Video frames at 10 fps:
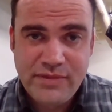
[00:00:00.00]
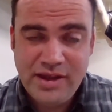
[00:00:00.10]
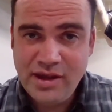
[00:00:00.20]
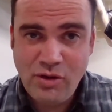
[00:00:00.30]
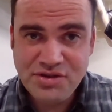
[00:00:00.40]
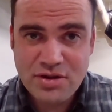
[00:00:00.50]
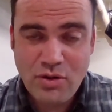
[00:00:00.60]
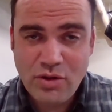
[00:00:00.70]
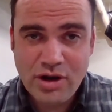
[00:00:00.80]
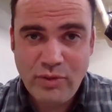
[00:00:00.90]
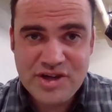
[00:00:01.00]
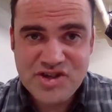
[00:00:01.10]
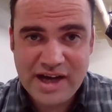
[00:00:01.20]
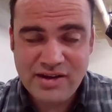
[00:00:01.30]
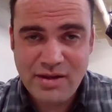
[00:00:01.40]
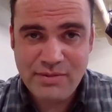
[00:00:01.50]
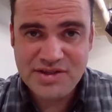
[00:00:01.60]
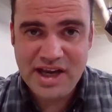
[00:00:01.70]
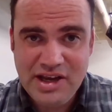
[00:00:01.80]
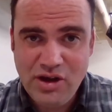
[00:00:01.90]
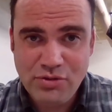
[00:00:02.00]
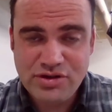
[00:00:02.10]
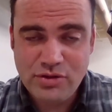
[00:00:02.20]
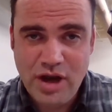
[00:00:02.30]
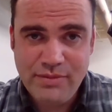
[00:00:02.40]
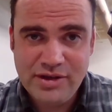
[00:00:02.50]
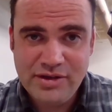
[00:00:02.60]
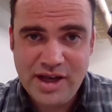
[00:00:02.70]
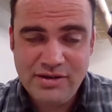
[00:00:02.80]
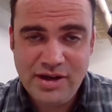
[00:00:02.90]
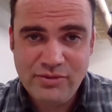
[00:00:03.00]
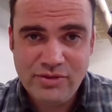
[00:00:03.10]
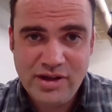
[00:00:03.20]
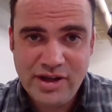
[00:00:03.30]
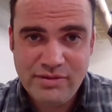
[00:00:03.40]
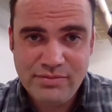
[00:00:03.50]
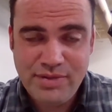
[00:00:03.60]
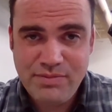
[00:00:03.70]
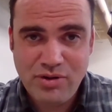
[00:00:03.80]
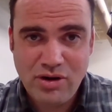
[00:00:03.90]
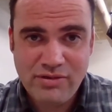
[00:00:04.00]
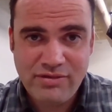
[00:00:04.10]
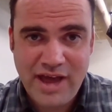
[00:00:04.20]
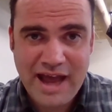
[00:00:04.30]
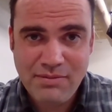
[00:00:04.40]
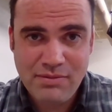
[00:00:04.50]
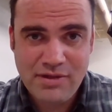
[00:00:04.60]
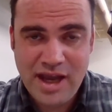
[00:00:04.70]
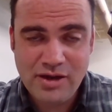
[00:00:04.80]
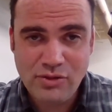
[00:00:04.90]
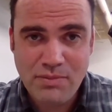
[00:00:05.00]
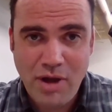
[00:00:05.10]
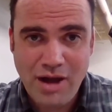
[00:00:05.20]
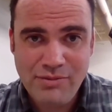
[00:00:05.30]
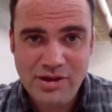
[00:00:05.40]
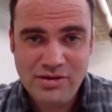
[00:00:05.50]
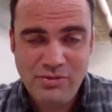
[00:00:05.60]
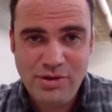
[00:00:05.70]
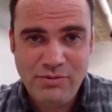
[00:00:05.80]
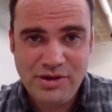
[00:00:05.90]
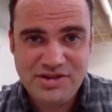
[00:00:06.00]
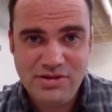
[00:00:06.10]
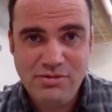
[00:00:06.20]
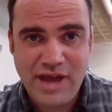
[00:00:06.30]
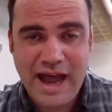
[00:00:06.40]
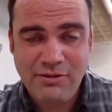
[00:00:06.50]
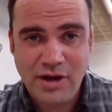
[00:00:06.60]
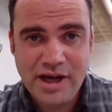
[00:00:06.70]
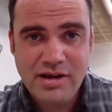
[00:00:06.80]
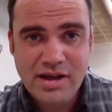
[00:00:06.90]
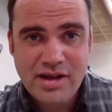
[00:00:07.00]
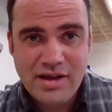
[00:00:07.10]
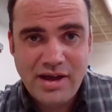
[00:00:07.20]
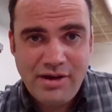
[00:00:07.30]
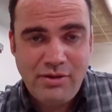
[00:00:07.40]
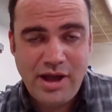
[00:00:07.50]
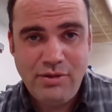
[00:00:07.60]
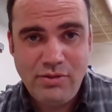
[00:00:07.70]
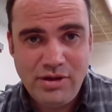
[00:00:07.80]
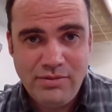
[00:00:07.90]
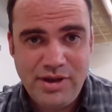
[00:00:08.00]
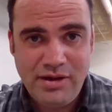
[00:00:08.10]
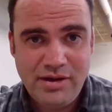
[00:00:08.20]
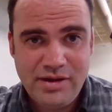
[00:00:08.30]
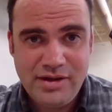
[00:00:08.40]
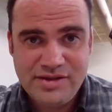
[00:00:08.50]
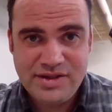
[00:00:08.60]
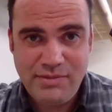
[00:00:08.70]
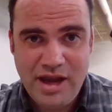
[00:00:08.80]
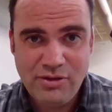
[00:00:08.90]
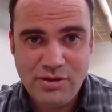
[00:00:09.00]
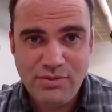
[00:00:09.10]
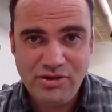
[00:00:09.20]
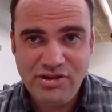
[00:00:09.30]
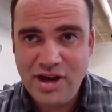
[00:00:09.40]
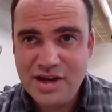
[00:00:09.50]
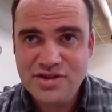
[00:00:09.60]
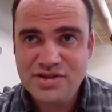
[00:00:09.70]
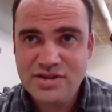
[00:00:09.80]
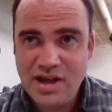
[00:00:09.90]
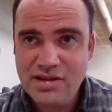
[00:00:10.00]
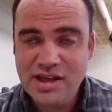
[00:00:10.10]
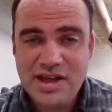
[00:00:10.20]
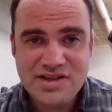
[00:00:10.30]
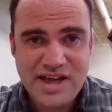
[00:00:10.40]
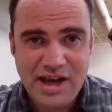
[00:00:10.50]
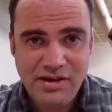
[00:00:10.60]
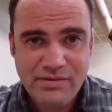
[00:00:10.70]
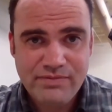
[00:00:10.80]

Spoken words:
They also don't want to reject him and no to him and be part of that angry mob. Nobody wants to do that, right? I don't want to be some angry person. I think he's neat.